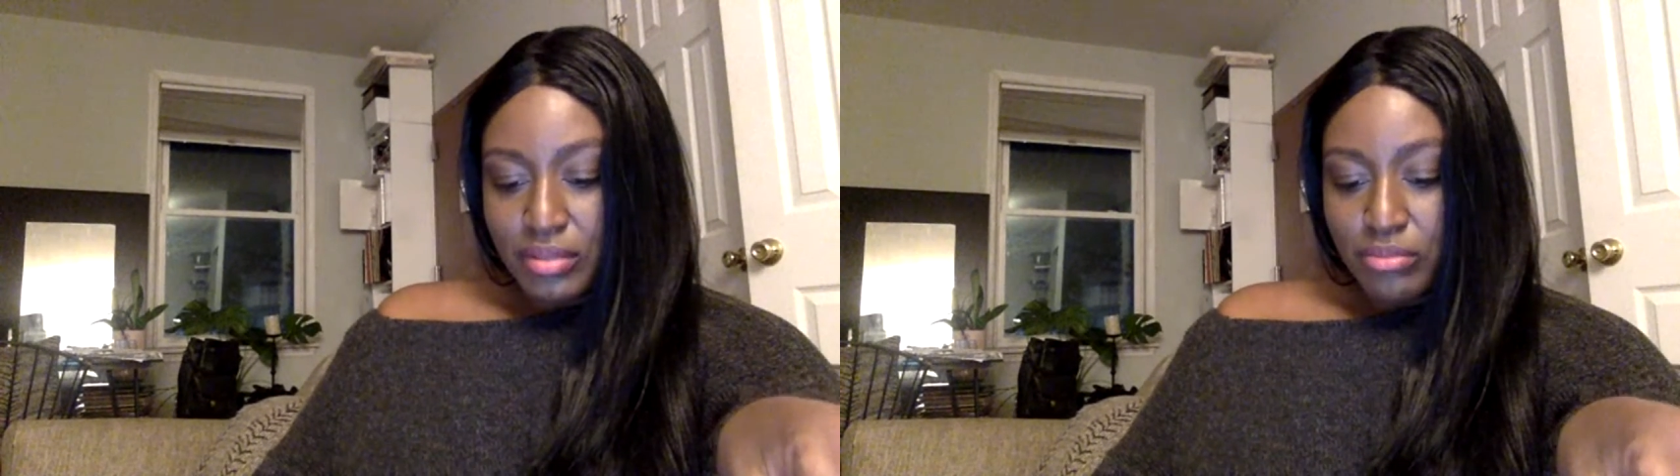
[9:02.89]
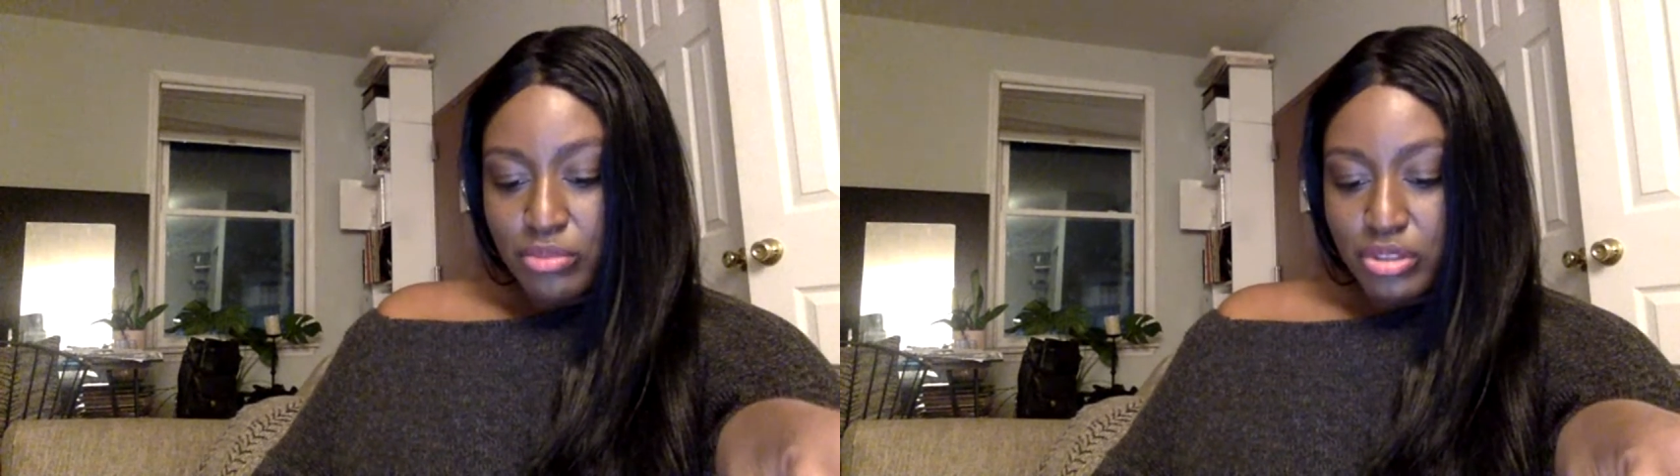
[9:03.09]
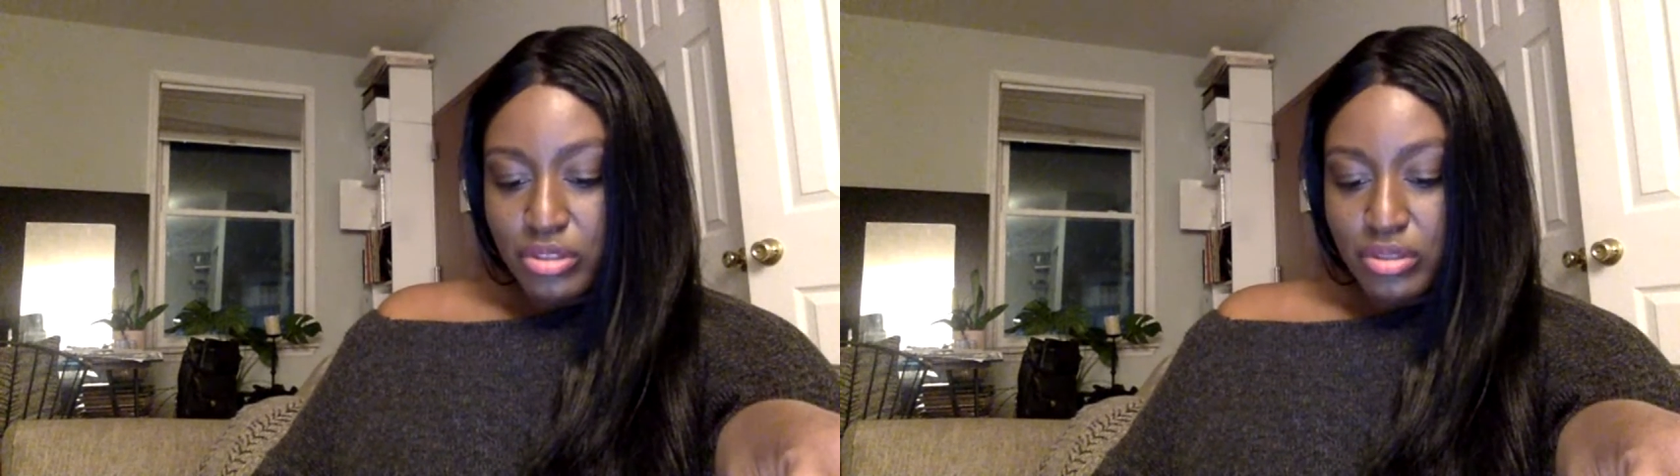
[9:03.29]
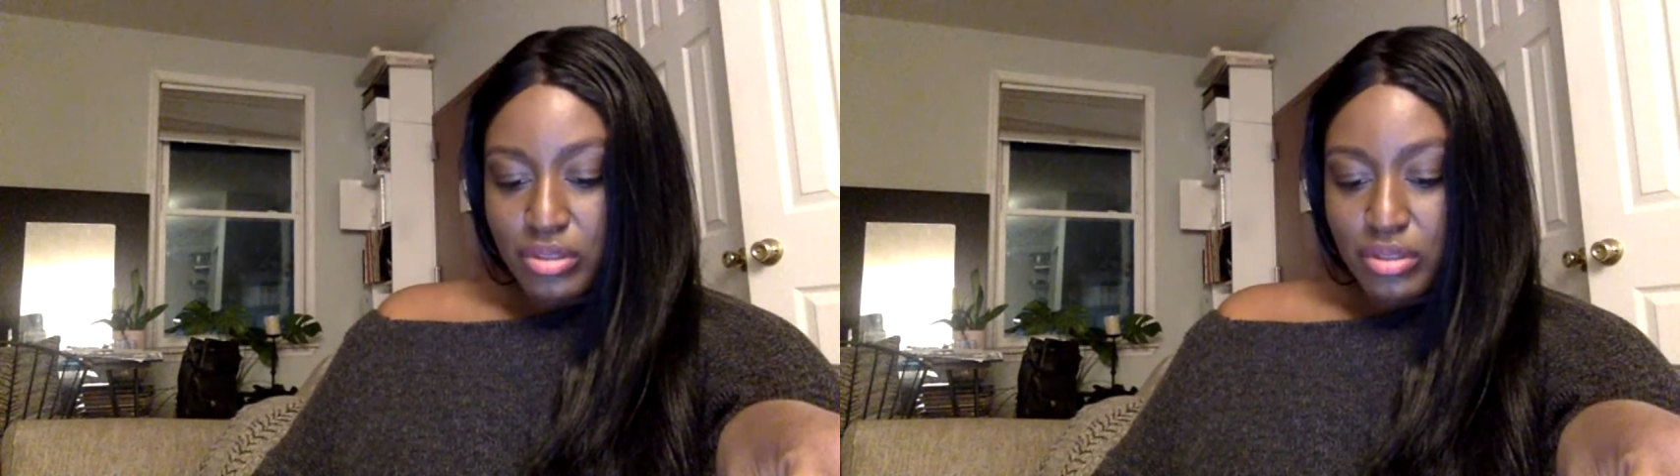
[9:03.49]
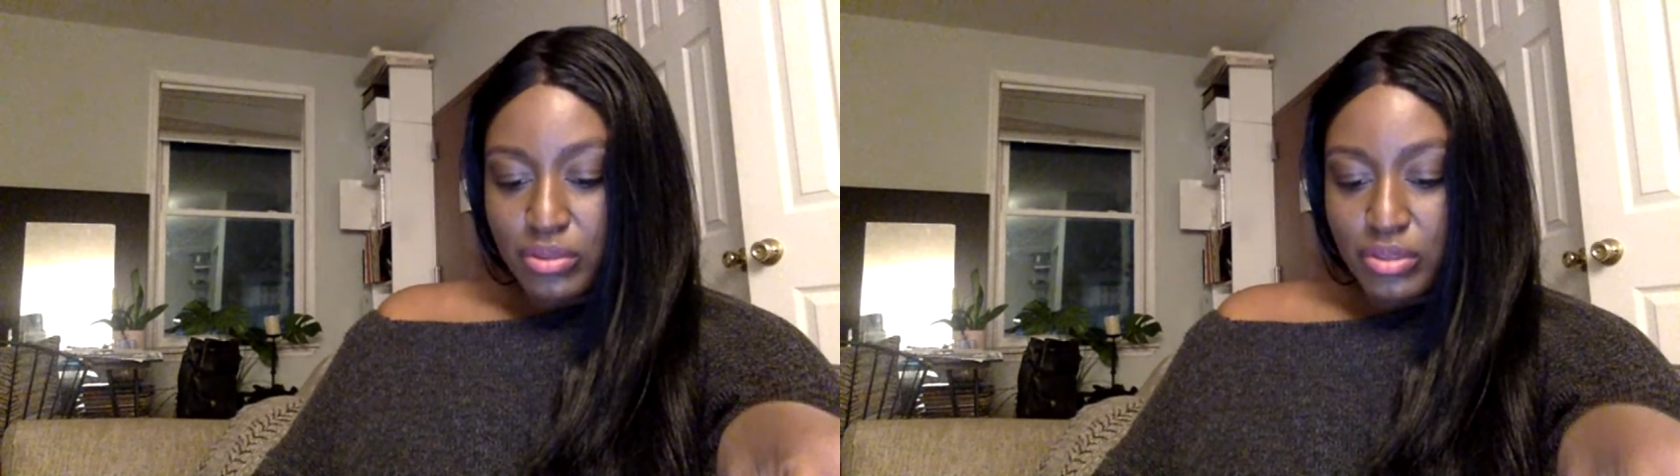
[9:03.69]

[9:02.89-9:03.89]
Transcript: which equals